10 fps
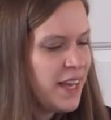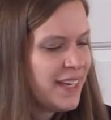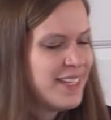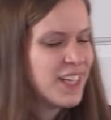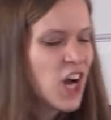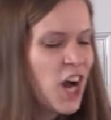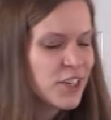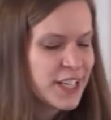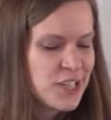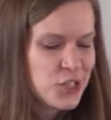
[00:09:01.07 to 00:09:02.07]
In the
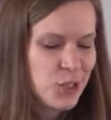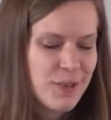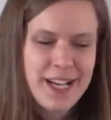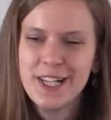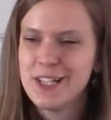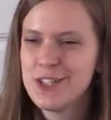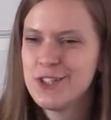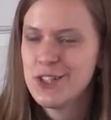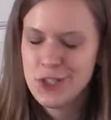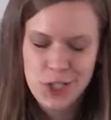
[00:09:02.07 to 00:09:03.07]
congregational record your
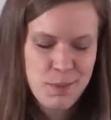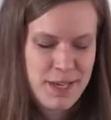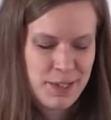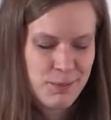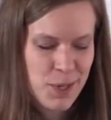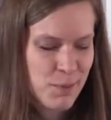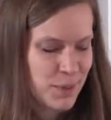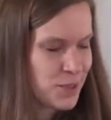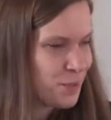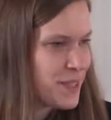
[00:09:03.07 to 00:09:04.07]
search committee wrote,
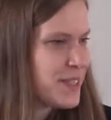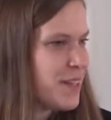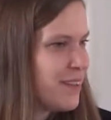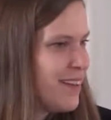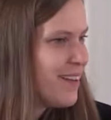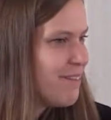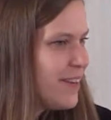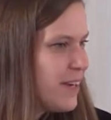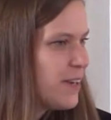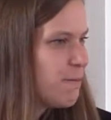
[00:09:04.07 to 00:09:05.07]
which was the
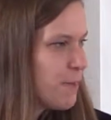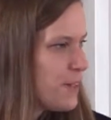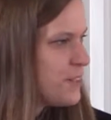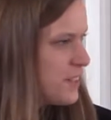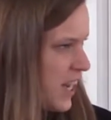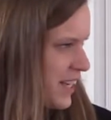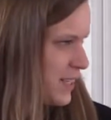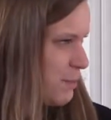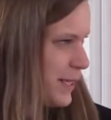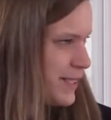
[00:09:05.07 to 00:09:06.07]
very first
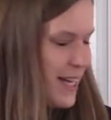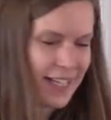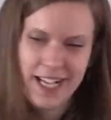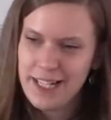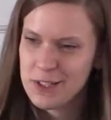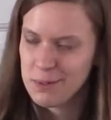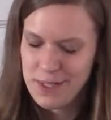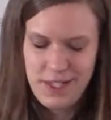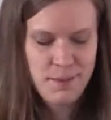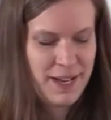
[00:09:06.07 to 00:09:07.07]
document I got to
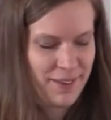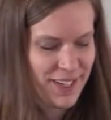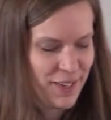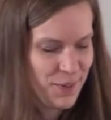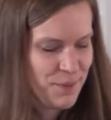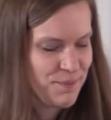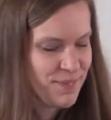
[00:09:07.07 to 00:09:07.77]
read about you,